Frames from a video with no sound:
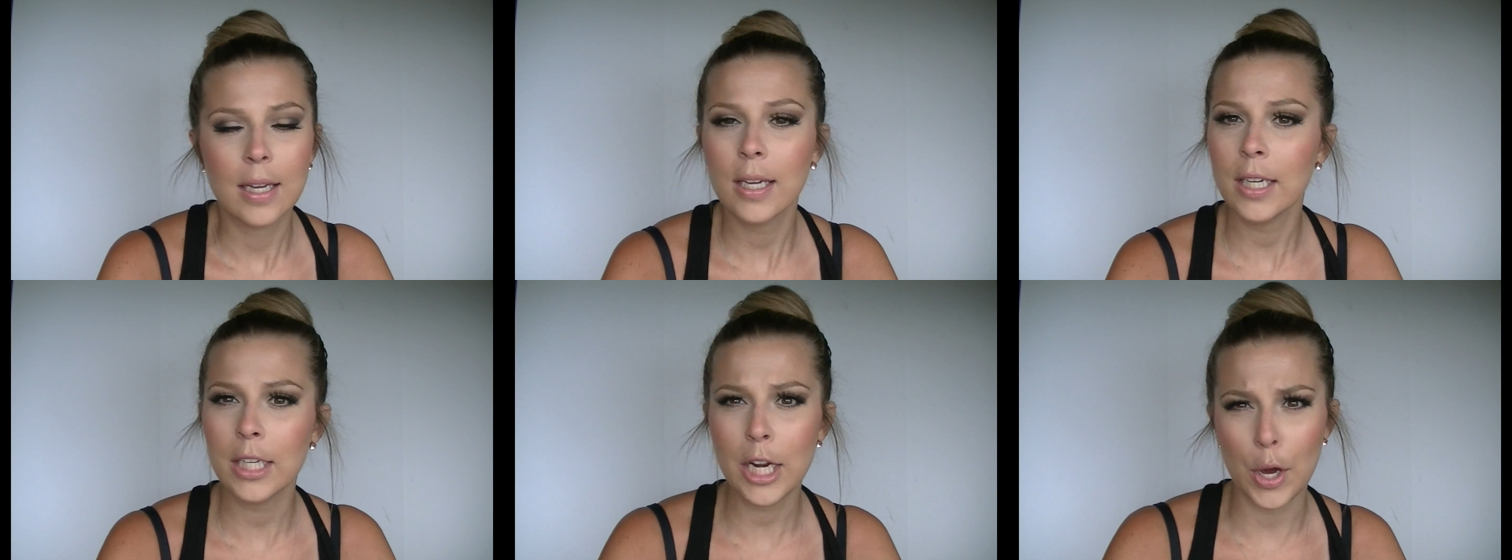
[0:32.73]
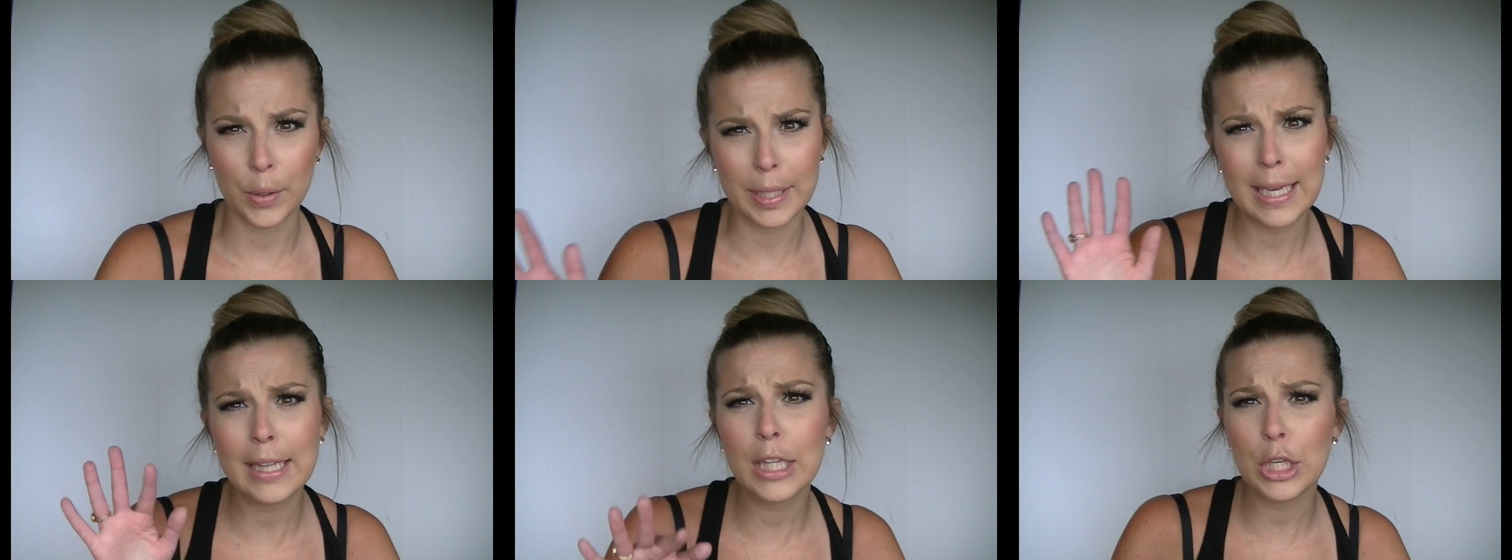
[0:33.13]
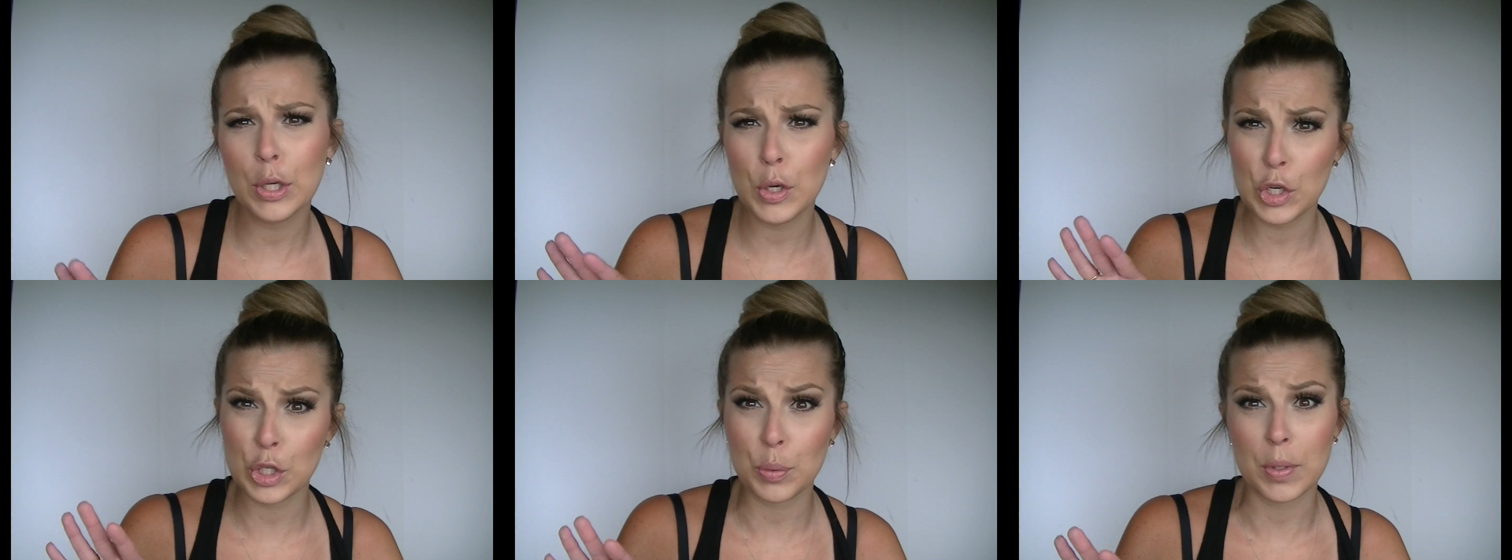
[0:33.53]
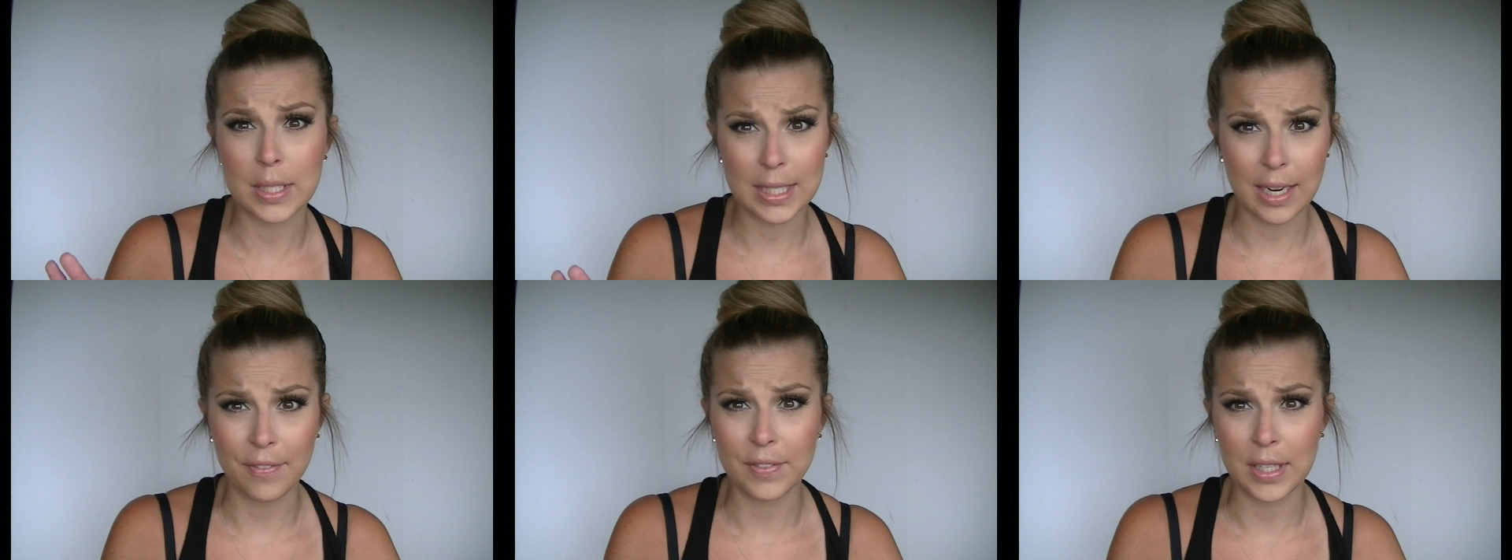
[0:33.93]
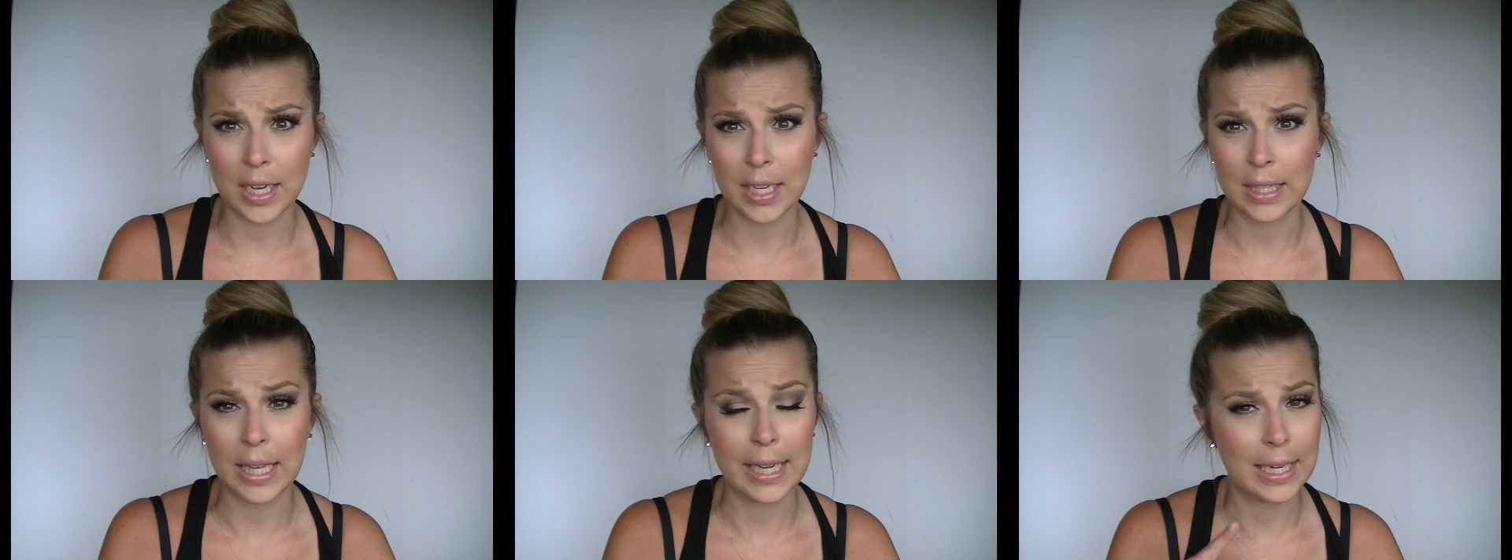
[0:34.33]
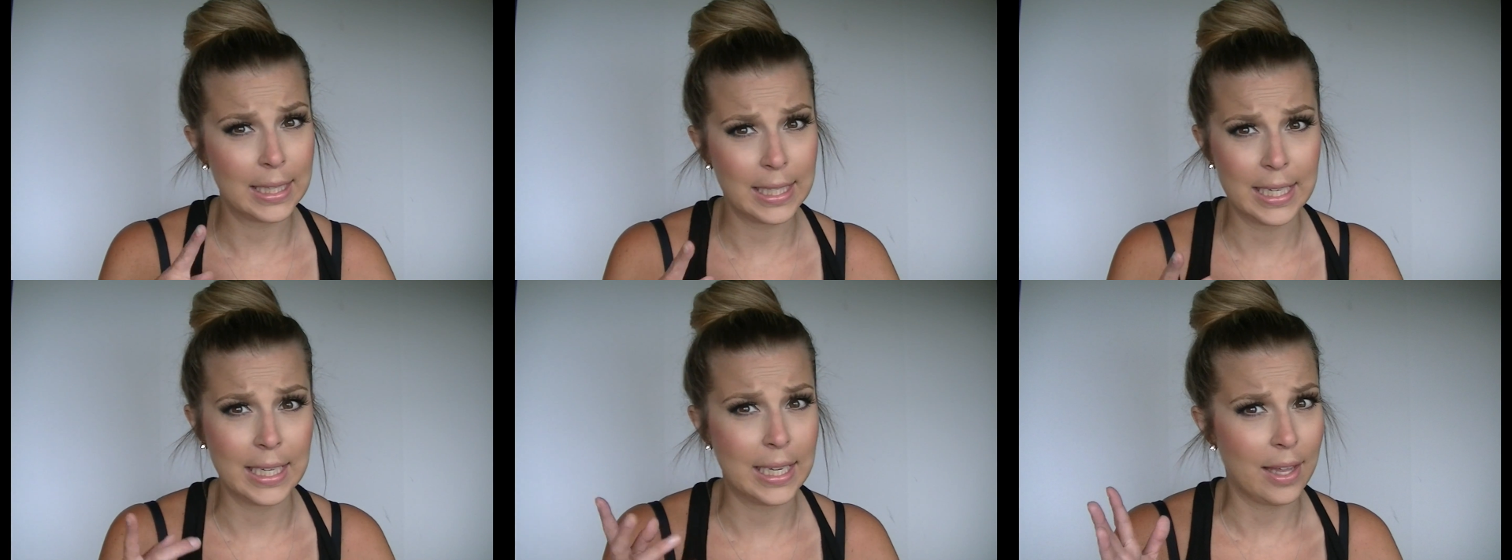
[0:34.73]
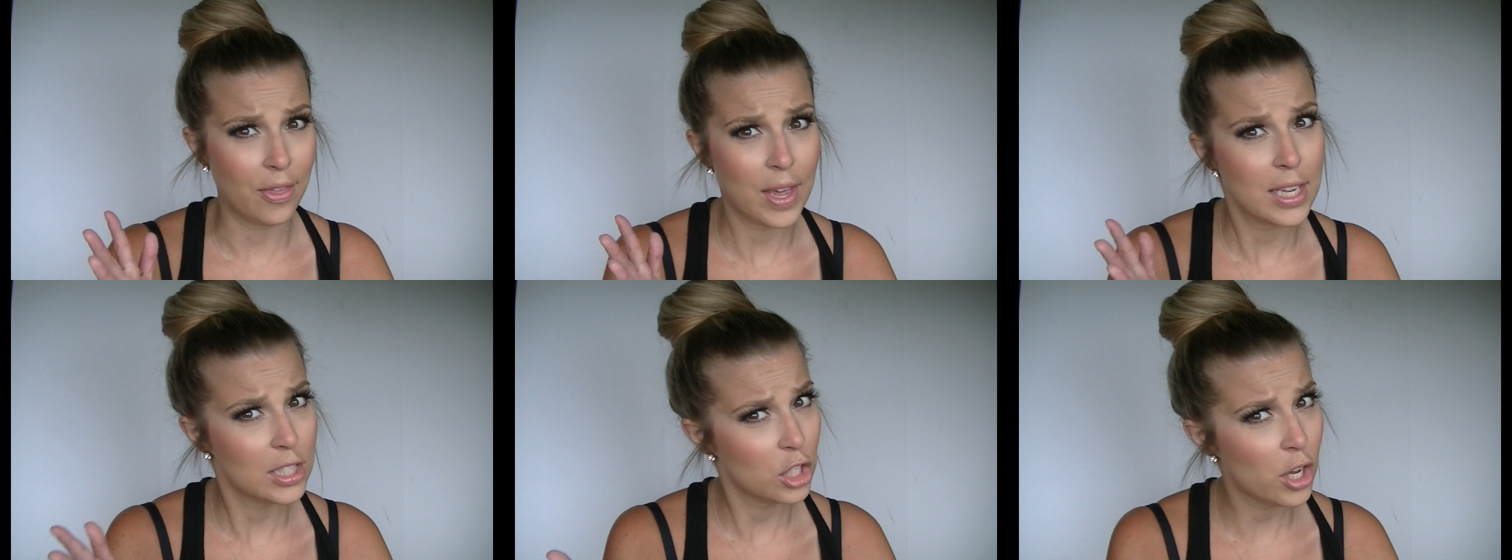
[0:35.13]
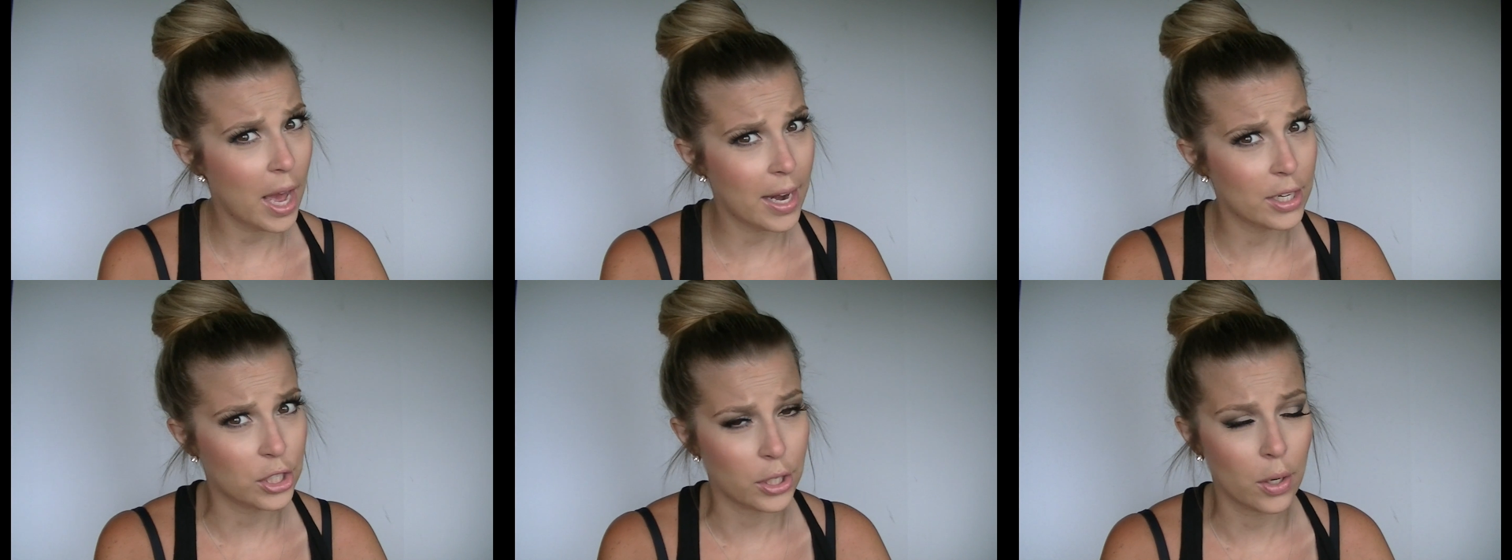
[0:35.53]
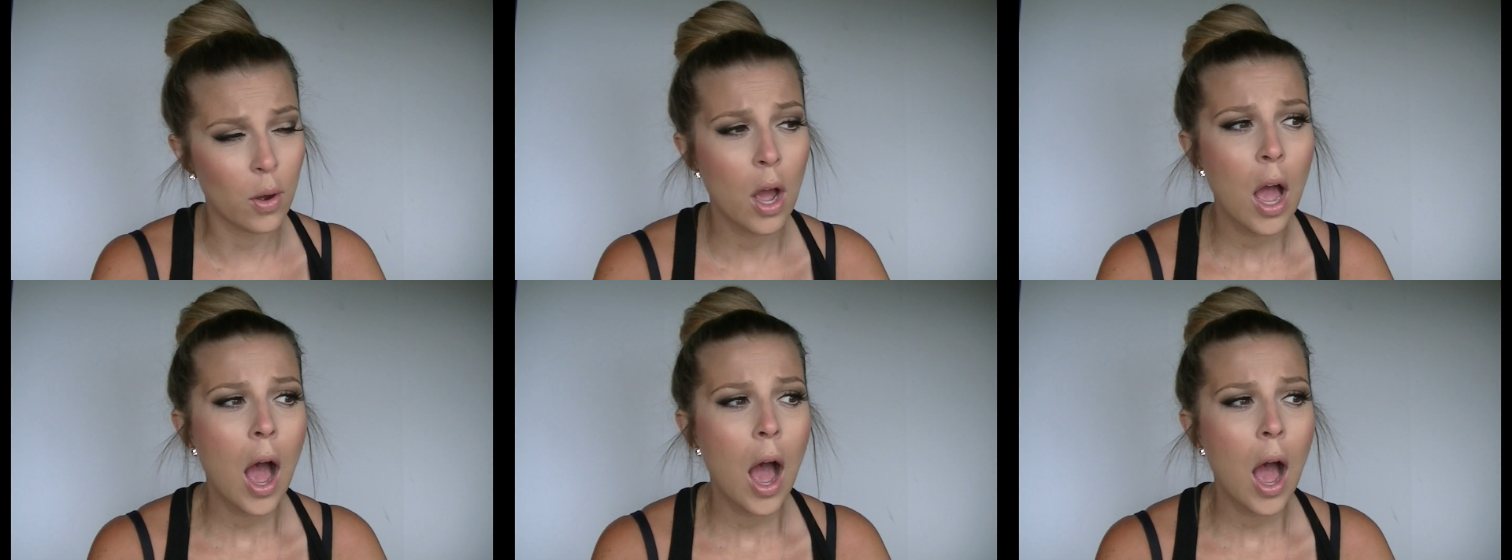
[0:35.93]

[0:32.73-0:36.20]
you know, get the usual stuff done like cleaning and things you gotta do.